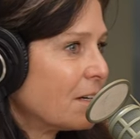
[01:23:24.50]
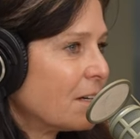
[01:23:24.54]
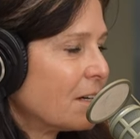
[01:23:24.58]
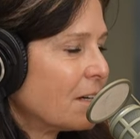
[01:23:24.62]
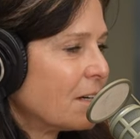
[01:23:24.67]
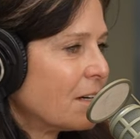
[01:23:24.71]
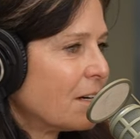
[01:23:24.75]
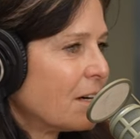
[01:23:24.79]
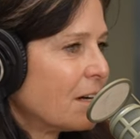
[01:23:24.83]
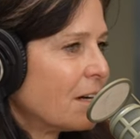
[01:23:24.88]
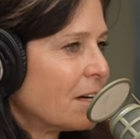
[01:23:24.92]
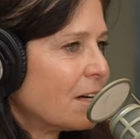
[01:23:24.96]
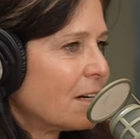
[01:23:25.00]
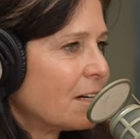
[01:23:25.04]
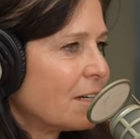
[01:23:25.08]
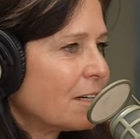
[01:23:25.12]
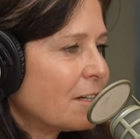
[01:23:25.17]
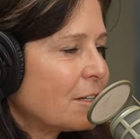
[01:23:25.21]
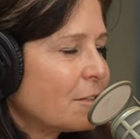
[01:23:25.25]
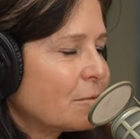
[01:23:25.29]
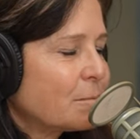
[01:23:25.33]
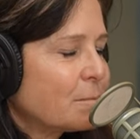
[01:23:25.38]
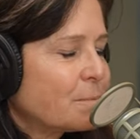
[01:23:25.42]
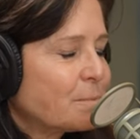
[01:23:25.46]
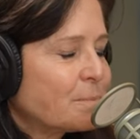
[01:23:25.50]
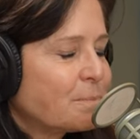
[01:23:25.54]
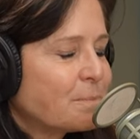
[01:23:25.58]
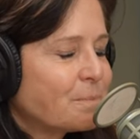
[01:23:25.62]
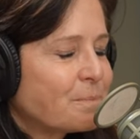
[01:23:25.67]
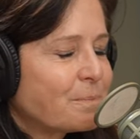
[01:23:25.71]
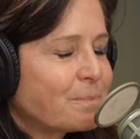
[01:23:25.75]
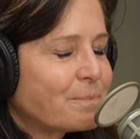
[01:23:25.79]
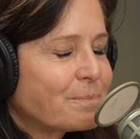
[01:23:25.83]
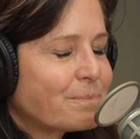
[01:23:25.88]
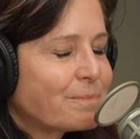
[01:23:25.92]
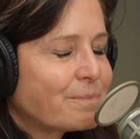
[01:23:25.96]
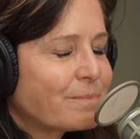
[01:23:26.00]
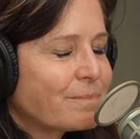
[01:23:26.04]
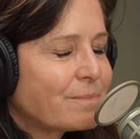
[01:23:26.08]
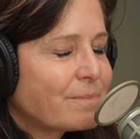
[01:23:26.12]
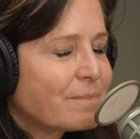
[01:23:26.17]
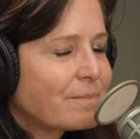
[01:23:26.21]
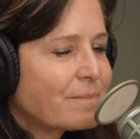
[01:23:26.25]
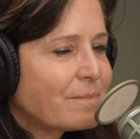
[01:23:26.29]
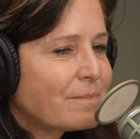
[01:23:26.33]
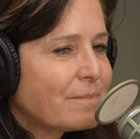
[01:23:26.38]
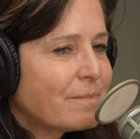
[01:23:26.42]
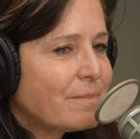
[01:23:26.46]
Yeah. Um,
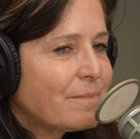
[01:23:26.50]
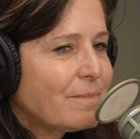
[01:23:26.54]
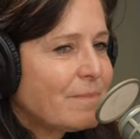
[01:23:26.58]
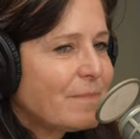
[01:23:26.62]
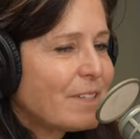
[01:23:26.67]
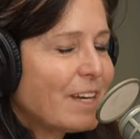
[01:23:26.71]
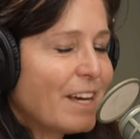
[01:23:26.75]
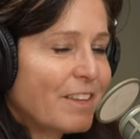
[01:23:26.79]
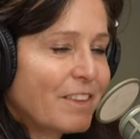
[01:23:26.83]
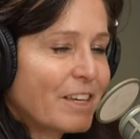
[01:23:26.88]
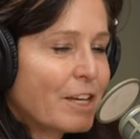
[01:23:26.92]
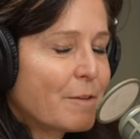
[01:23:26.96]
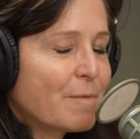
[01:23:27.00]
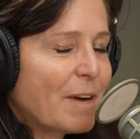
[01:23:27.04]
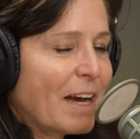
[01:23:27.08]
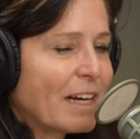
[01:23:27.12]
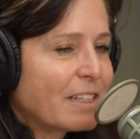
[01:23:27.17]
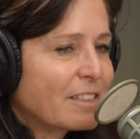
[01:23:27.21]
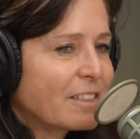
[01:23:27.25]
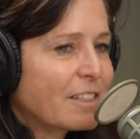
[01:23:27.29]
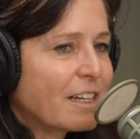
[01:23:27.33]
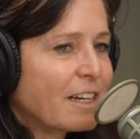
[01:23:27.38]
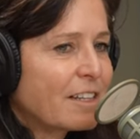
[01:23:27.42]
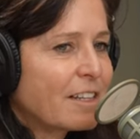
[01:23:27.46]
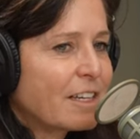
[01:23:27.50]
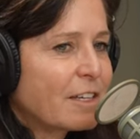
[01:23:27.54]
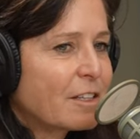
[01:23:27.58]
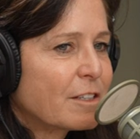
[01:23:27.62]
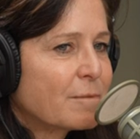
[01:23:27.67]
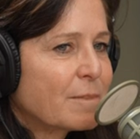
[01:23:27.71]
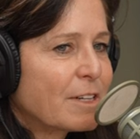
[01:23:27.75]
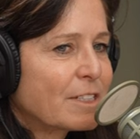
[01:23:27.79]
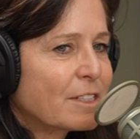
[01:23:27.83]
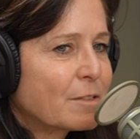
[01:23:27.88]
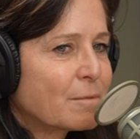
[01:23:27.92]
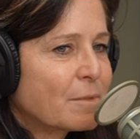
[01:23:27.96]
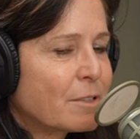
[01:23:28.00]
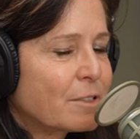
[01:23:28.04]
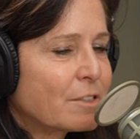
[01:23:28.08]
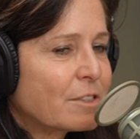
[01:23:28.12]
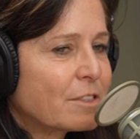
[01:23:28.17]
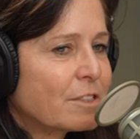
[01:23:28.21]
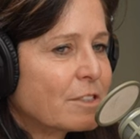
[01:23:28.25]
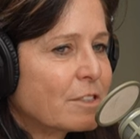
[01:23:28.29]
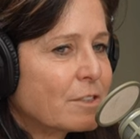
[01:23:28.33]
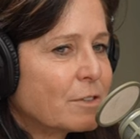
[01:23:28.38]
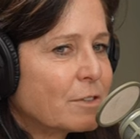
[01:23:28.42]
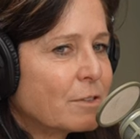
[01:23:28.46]
I think back to I think about the
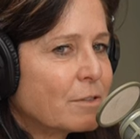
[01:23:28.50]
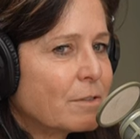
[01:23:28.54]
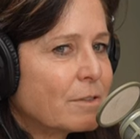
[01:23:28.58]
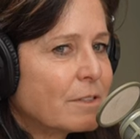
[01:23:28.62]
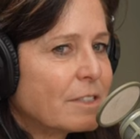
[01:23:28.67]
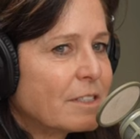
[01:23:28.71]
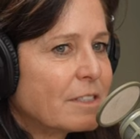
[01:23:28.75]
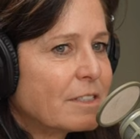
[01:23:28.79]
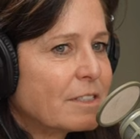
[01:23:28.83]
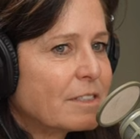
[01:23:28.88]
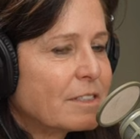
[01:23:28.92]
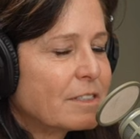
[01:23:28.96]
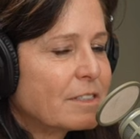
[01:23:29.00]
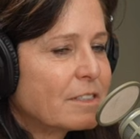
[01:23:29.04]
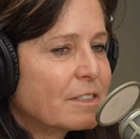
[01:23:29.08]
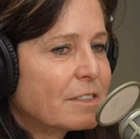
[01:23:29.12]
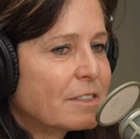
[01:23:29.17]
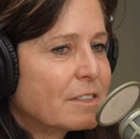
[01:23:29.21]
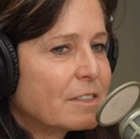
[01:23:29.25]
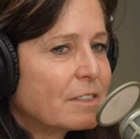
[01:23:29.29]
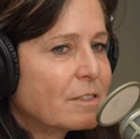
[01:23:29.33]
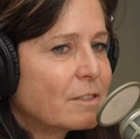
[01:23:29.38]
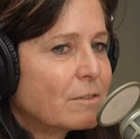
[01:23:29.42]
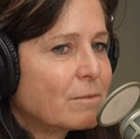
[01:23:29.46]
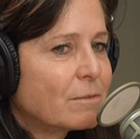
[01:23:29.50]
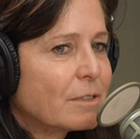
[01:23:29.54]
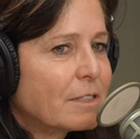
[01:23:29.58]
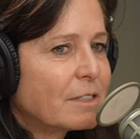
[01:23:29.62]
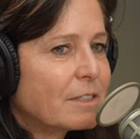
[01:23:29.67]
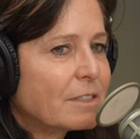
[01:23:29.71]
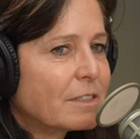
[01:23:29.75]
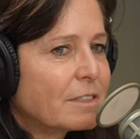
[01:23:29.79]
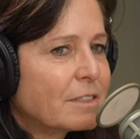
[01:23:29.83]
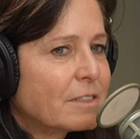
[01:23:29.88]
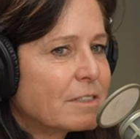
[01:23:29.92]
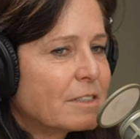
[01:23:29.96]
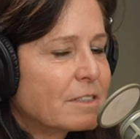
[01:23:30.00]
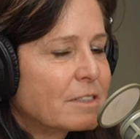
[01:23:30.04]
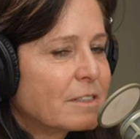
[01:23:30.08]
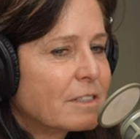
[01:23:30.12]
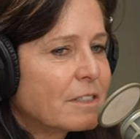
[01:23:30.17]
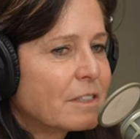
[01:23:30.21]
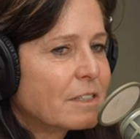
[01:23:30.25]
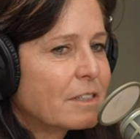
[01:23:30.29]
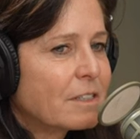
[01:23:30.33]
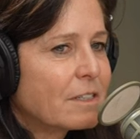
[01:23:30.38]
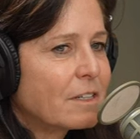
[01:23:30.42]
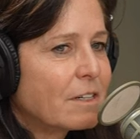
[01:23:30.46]
person who is who runs
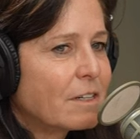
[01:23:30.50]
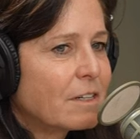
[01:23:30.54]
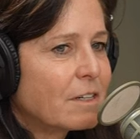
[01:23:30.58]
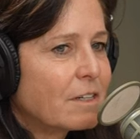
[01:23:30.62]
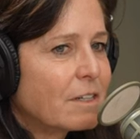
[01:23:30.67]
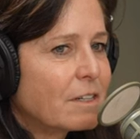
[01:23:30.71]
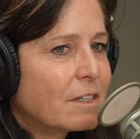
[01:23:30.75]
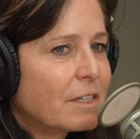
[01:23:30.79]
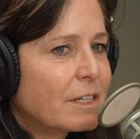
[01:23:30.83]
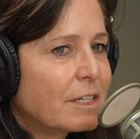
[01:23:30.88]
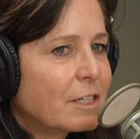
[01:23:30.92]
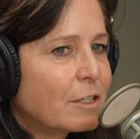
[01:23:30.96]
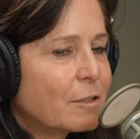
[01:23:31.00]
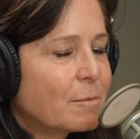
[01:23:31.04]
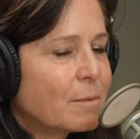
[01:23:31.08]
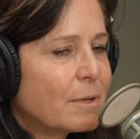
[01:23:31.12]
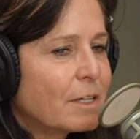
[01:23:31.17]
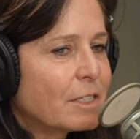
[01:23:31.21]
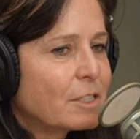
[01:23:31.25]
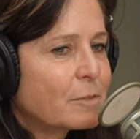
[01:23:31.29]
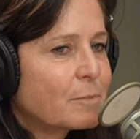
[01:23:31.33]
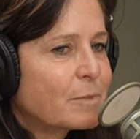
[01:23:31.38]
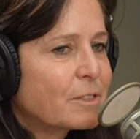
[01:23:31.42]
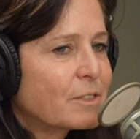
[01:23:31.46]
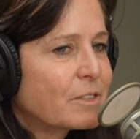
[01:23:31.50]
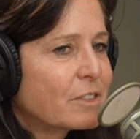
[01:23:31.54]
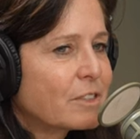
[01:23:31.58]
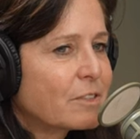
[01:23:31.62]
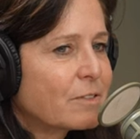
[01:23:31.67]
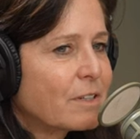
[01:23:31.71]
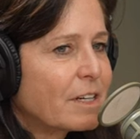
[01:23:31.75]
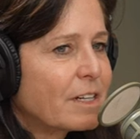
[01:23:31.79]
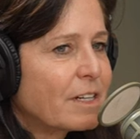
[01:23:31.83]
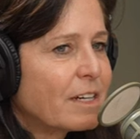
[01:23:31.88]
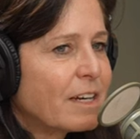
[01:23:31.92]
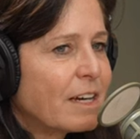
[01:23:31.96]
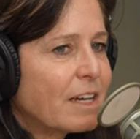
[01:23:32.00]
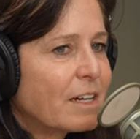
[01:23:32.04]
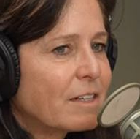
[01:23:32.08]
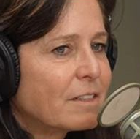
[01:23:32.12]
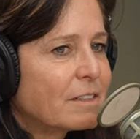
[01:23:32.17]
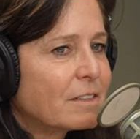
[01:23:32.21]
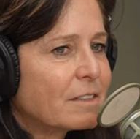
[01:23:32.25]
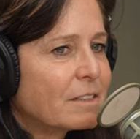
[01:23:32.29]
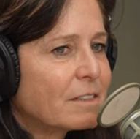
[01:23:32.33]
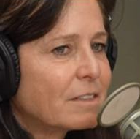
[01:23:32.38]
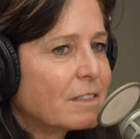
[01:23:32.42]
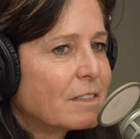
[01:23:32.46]
our enterprise business right
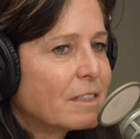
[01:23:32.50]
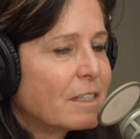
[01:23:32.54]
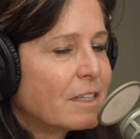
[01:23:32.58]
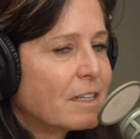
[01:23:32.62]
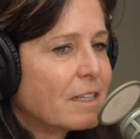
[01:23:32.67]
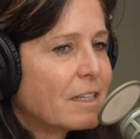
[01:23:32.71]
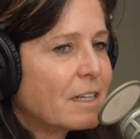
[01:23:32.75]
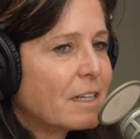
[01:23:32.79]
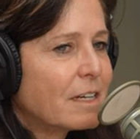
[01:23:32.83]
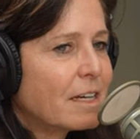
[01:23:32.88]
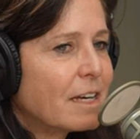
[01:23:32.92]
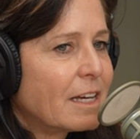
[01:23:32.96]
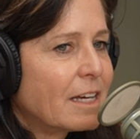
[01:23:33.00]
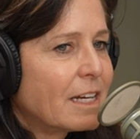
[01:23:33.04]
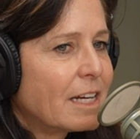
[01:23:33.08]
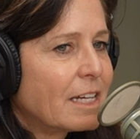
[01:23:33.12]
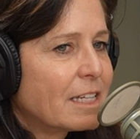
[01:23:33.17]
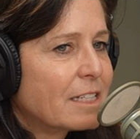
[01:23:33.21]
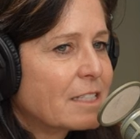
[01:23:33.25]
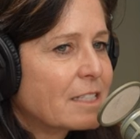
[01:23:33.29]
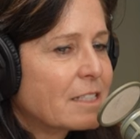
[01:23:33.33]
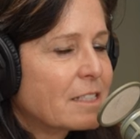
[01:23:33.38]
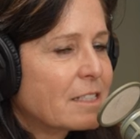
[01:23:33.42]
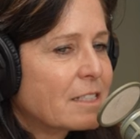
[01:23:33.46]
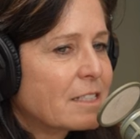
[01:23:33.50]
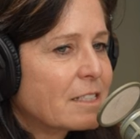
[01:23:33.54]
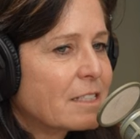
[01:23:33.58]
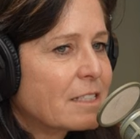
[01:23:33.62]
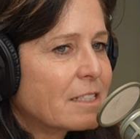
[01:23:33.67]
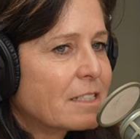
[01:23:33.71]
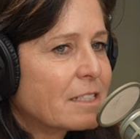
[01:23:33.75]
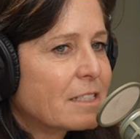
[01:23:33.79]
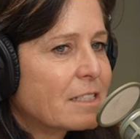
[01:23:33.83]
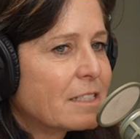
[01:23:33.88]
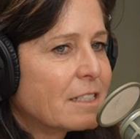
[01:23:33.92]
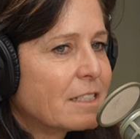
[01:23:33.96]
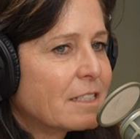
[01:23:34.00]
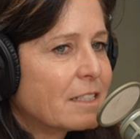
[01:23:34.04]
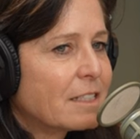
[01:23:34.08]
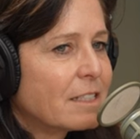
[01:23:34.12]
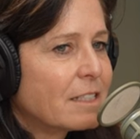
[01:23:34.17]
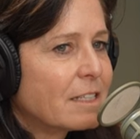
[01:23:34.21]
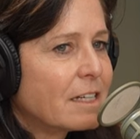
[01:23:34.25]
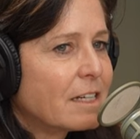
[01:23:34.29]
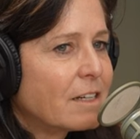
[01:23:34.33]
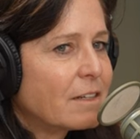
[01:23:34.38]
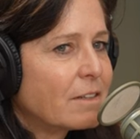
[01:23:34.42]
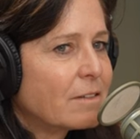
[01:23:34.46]
now, and he is,
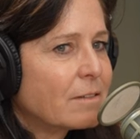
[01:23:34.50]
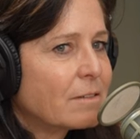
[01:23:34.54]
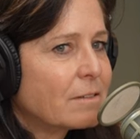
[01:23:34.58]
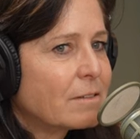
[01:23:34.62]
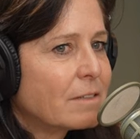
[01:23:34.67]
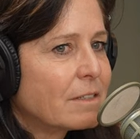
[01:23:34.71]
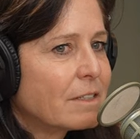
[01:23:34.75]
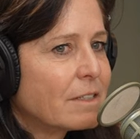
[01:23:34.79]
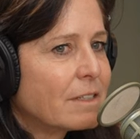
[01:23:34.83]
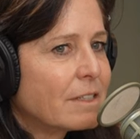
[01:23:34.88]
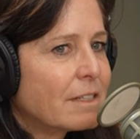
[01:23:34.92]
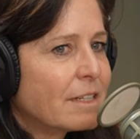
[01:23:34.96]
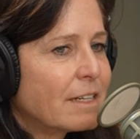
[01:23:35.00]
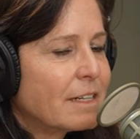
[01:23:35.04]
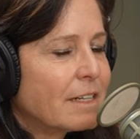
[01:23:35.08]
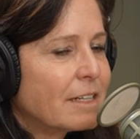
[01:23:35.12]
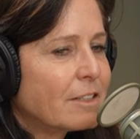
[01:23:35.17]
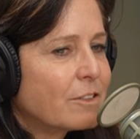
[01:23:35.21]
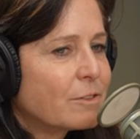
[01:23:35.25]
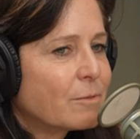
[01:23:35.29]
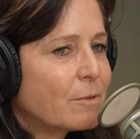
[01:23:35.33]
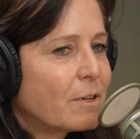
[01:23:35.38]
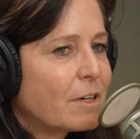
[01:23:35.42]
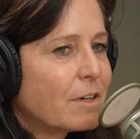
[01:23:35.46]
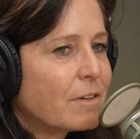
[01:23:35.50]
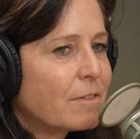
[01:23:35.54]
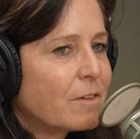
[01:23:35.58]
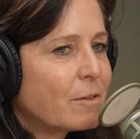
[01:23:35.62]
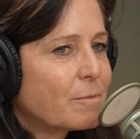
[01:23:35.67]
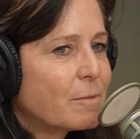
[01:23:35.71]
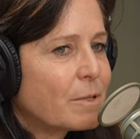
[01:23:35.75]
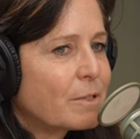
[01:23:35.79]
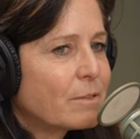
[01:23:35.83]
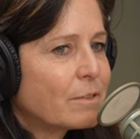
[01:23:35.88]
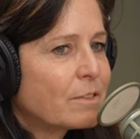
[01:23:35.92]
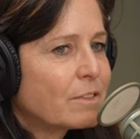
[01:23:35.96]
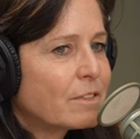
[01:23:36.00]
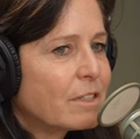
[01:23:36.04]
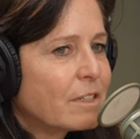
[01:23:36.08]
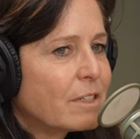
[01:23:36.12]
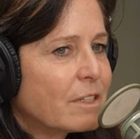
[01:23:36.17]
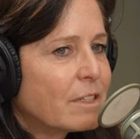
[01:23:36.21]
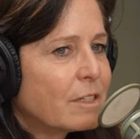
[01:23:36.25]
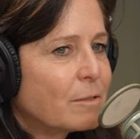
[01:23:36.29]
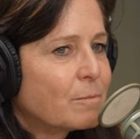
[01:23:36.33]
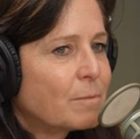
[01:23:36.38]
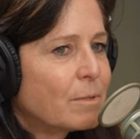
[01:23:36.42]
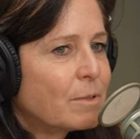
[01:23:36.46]
you know, he is one of the most
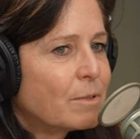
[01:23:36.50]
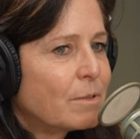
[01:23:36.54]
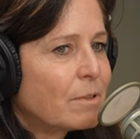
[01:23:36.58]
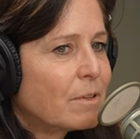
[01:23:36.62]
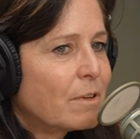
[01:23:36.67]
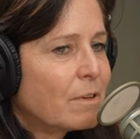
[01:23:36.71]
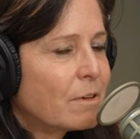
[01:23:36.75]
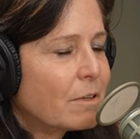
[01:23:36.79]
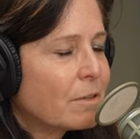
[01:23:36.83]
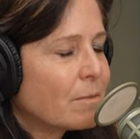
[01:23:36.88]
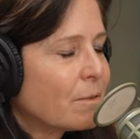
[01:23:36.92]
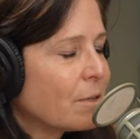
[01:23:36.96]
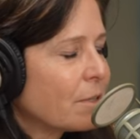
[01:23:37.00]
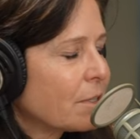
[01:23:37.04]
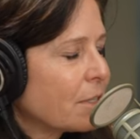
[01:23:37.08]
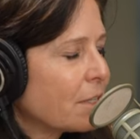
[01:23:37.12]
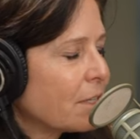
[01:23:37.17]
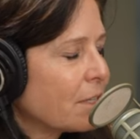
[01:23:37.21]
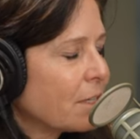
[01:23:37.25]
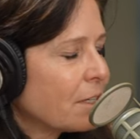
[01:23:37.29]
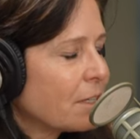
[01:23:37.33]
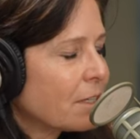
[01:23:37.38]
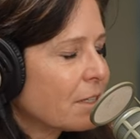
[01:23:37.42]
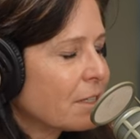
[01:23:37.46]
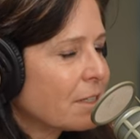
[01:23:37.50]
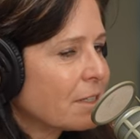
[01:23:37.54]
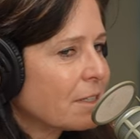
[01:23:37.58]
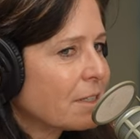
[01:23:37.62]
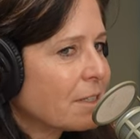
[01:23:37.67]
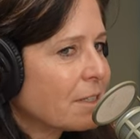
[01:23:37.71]
humble, hardworking